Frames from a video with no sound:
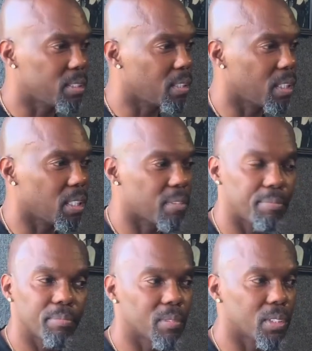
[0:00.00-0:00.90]
uh,
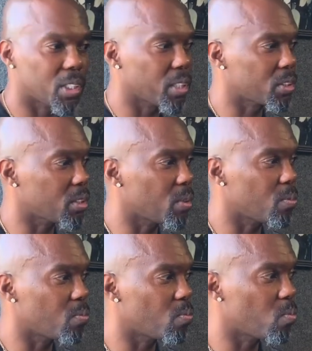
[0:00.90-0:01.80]
there's a
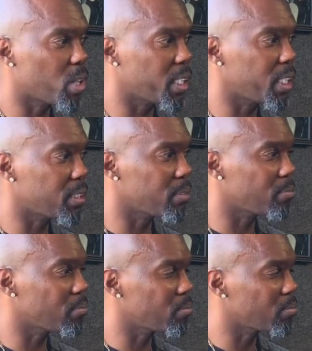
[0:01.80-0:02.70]
one eight.
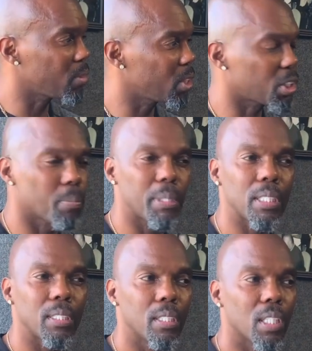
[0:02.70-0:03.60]
It should
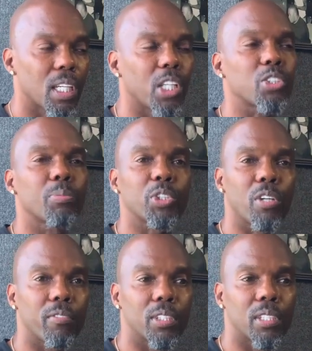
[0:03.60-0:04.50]
be customer
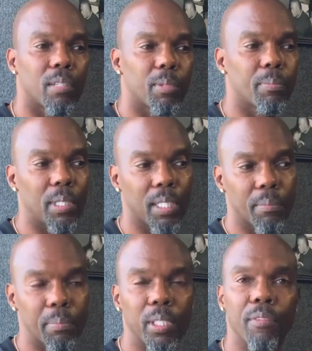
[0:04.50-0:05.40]
service number
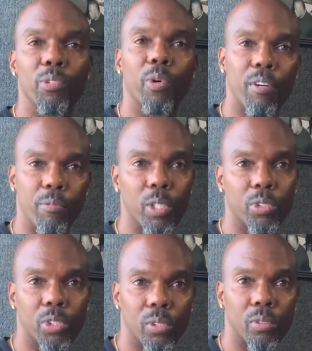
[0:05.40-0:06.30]
being put everywhere real
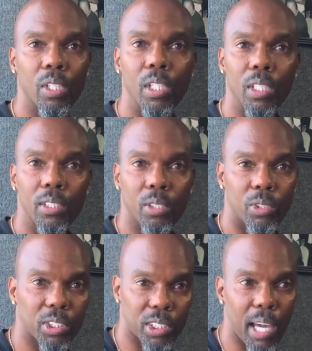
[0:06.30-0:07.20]
soon. Okay. So
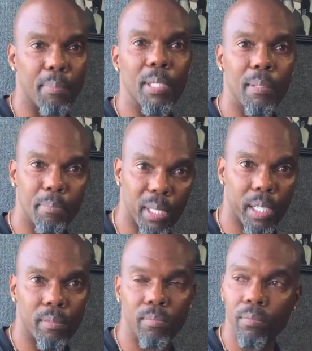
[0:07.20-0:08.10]
just tap in,
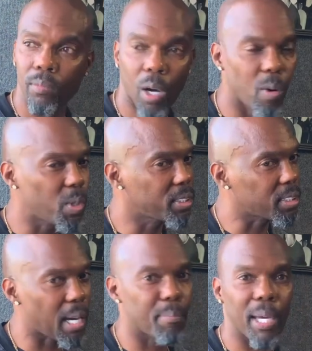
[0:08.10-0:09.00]
but always
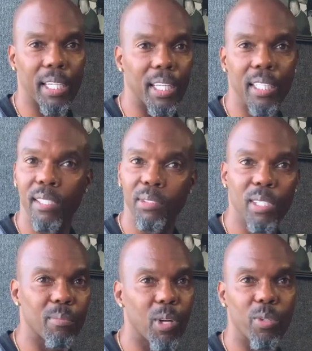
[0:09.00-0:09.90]
tap back in if
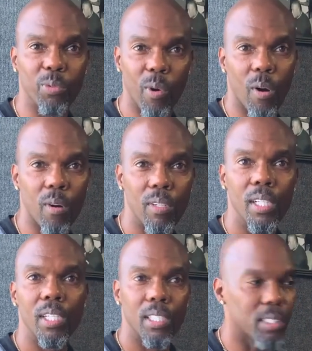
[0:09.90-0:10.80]
something goes wrong.
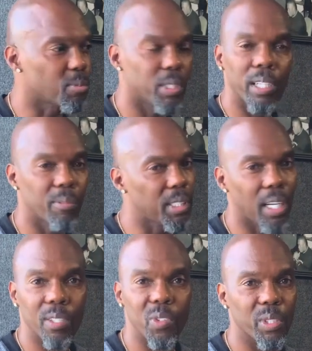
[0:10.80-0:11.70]
Yeah. Because we there, we
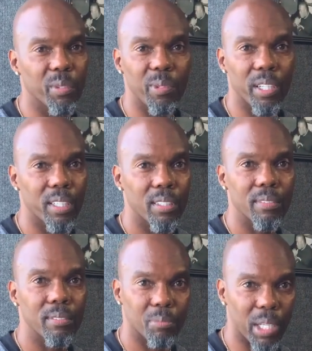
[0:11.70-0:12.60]
not going nowhere.
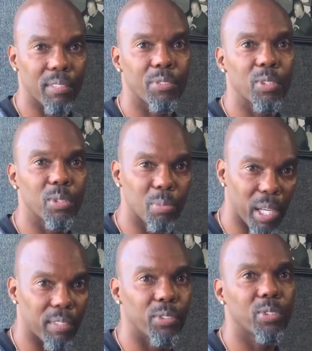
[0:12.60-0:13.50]
Right. Black Fuse,
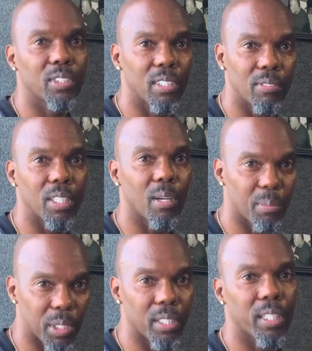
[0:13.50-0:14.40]
Black Fuse TV gonna
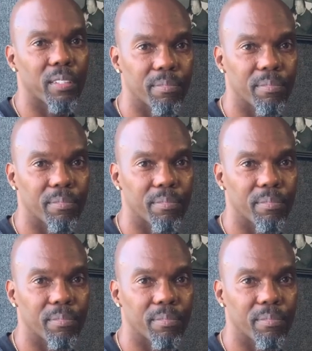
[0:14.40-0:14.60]
be here.